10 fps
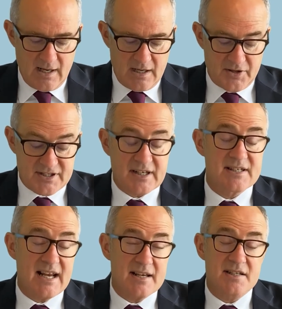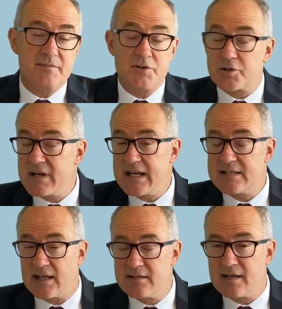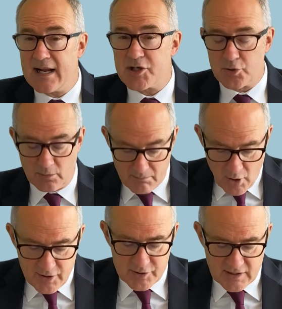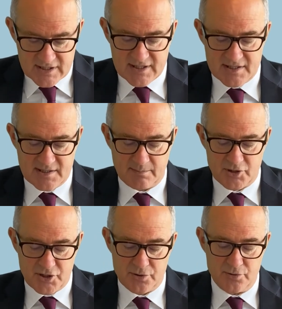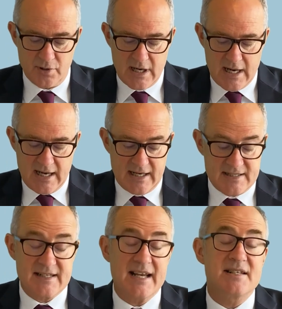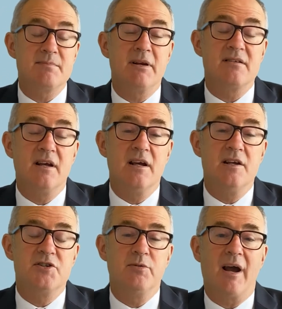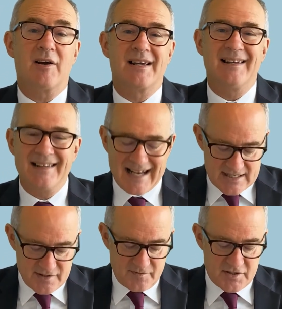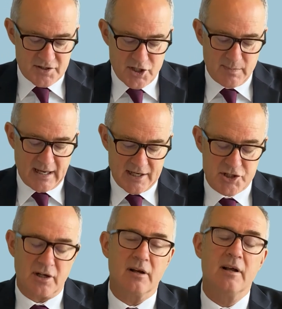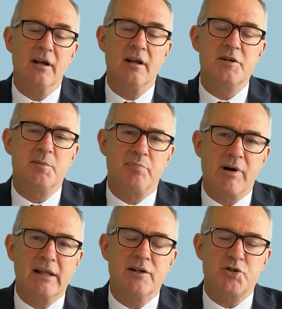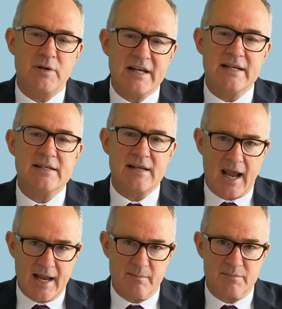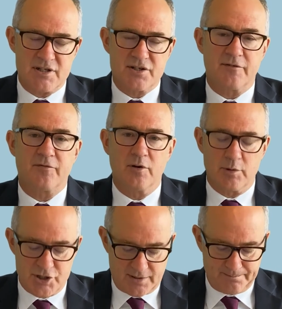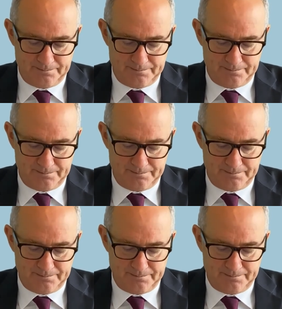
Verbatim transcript: The success of the treaty's international monitoring system, too, is testament to our collective determination to bring the treaty's aims to fruition.